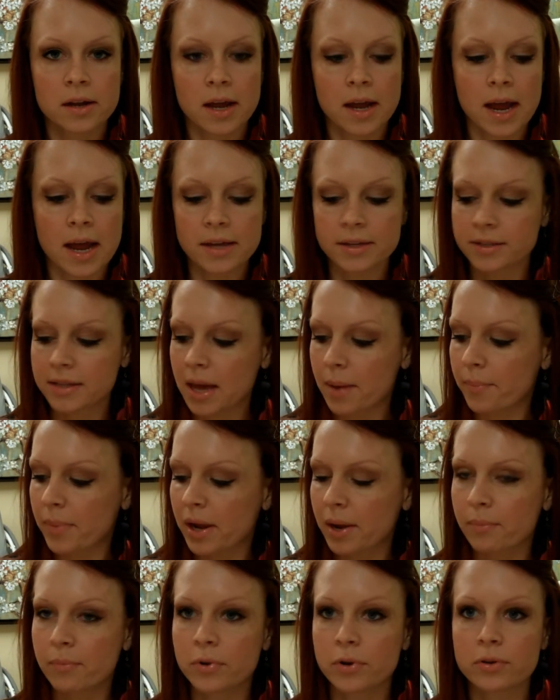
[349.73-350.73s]
Has that
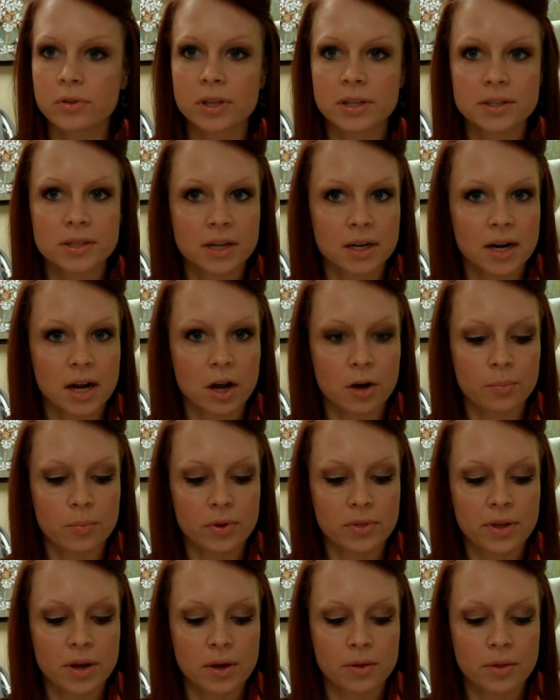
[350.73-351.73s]
bamboo that's going to help
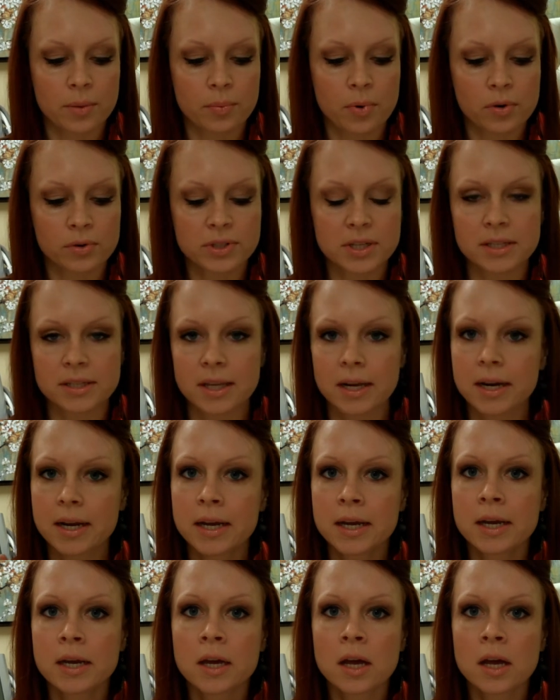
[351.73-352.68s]
with that, the proteins in it.